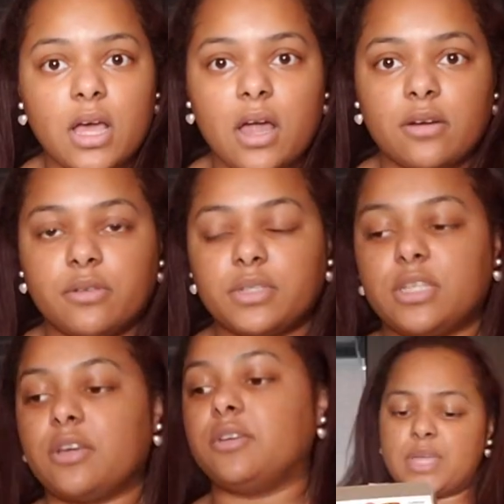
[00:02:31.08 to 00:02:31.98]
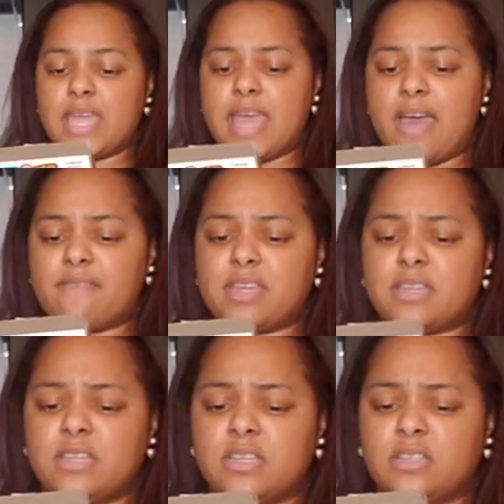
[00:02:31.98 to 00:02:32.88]
don't know what to tell you. Preheat
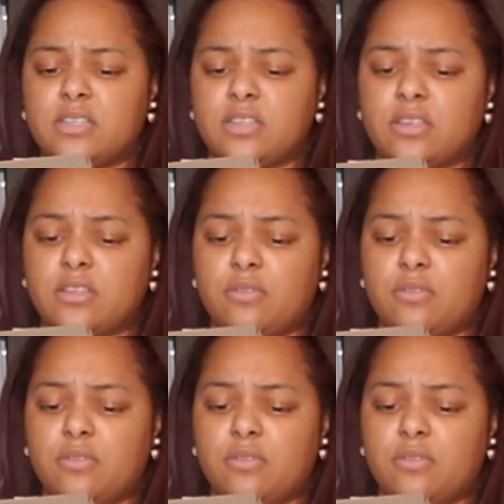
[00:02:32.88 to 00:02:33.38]
oven to